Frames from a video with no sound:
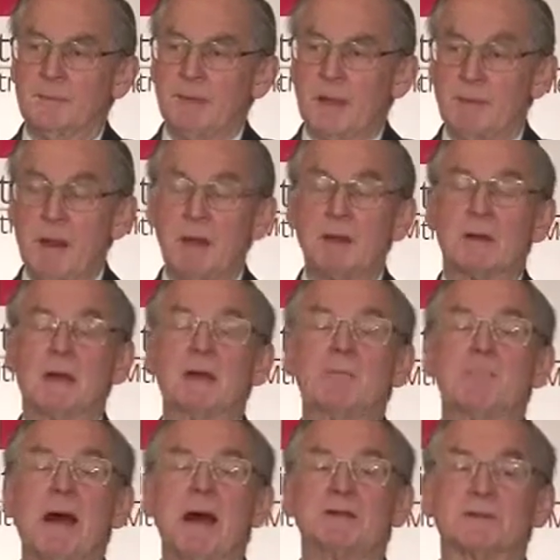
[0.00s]

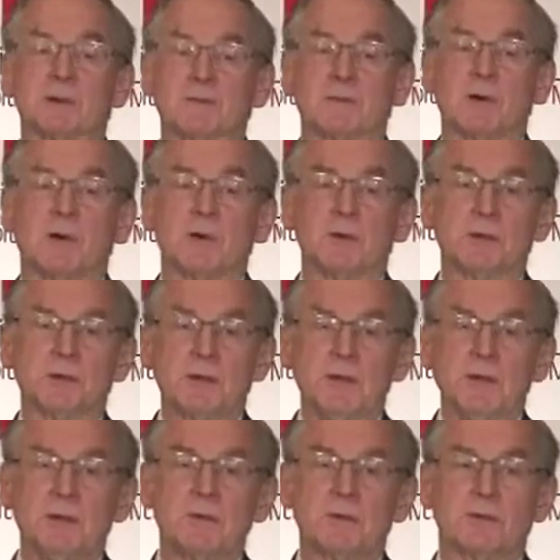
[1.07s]
apparently massive growth
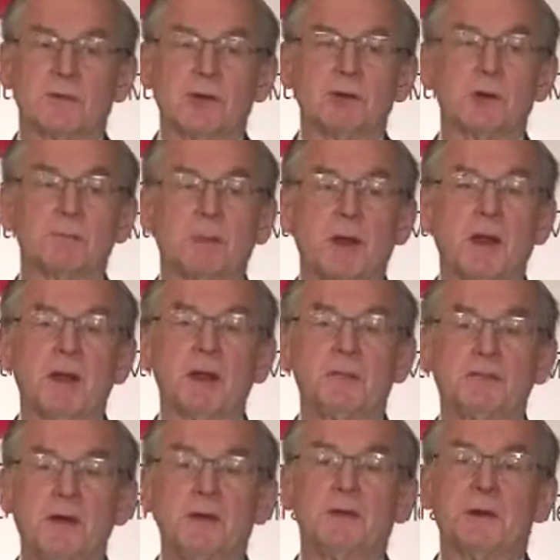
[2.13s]
in third-party
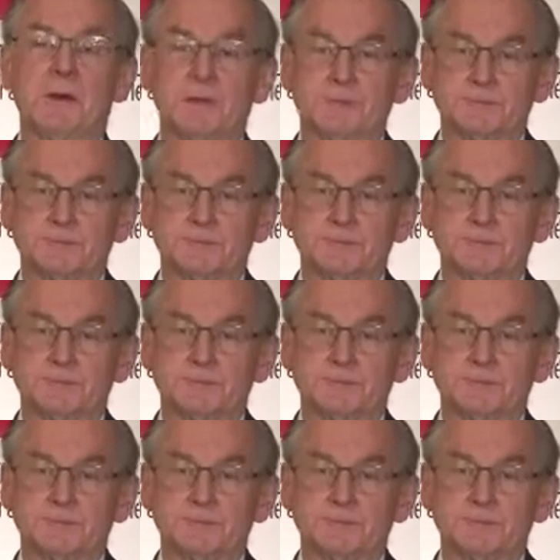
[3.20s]
funding.